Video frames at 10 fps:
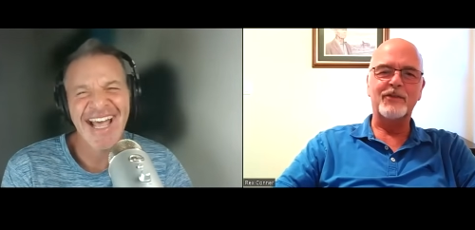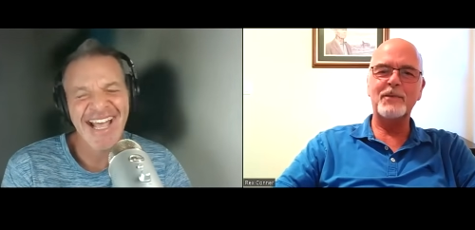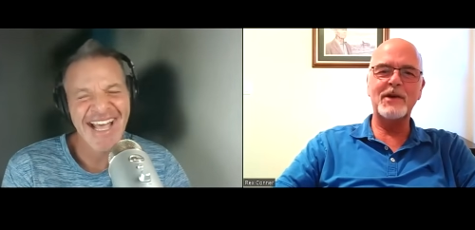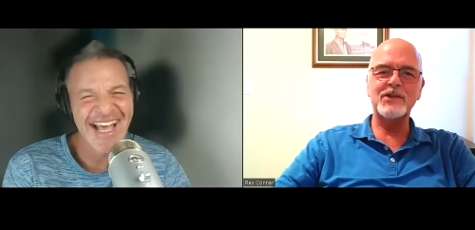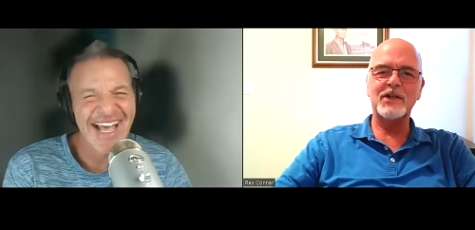
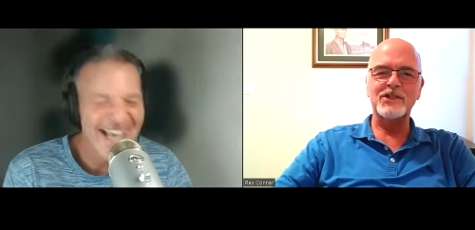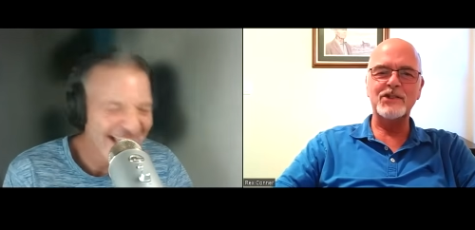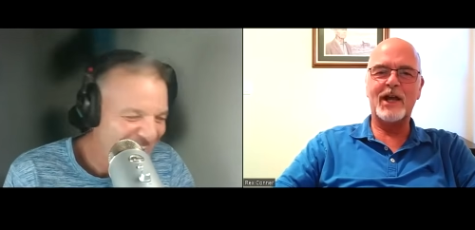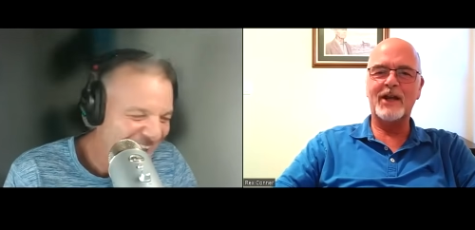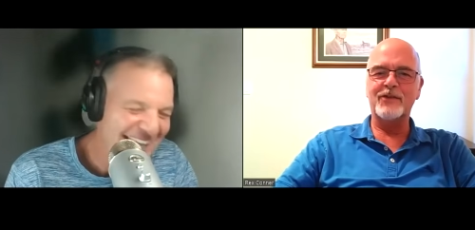Speaker 1: especially
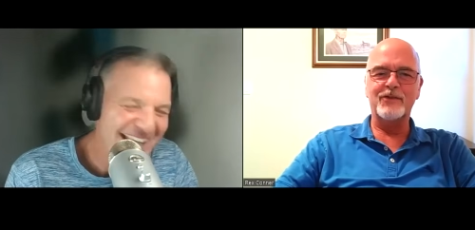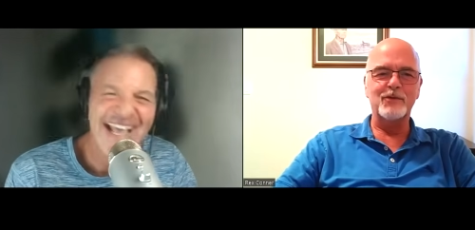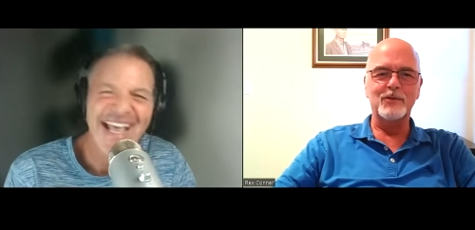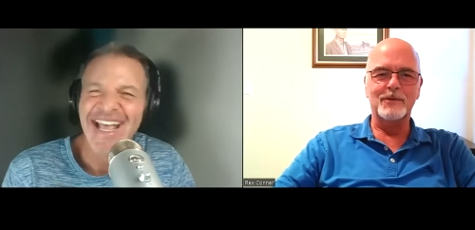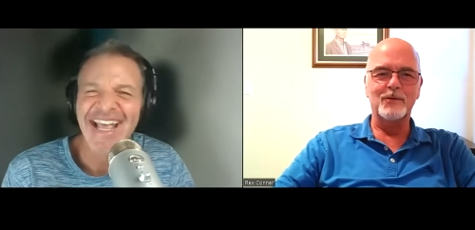Chad's
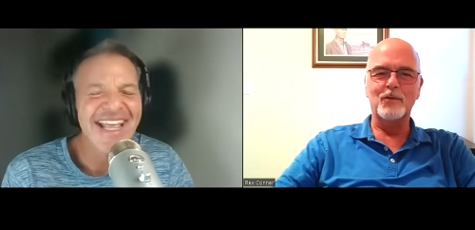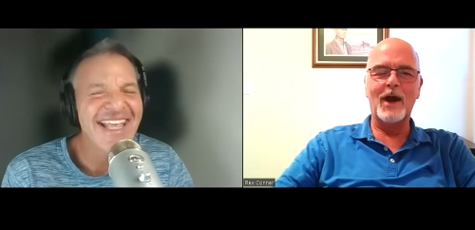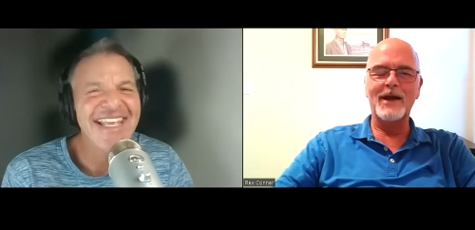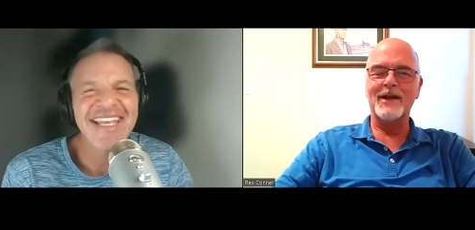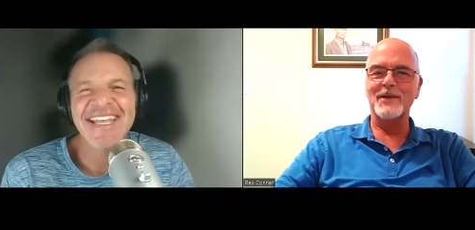
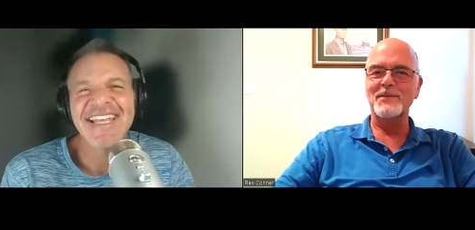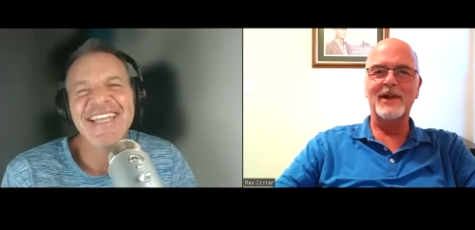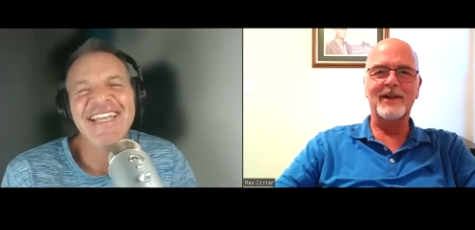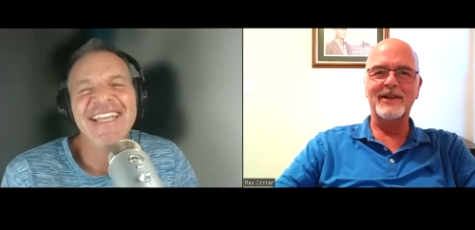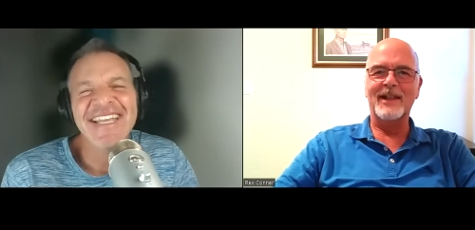writing
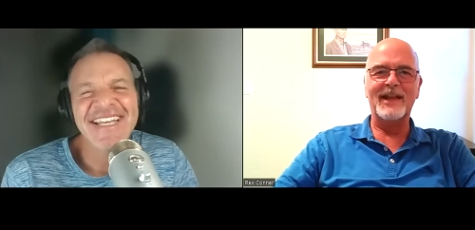ability.